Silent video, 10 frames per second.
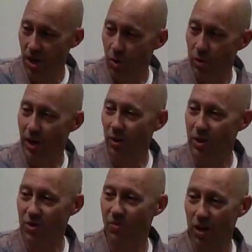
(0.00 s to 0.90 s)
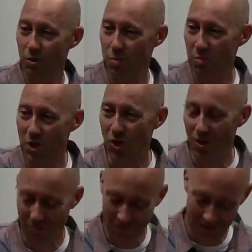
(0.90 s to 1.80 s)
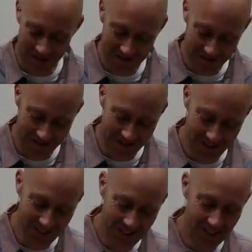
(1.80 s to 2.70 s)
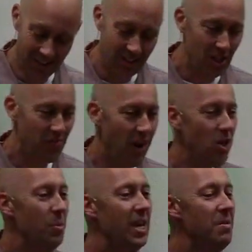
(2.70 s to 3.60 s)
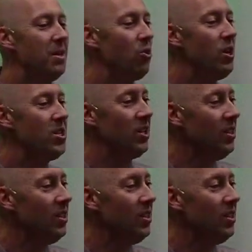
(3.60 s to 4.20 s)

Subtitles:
without his father's permission. His father became increasingly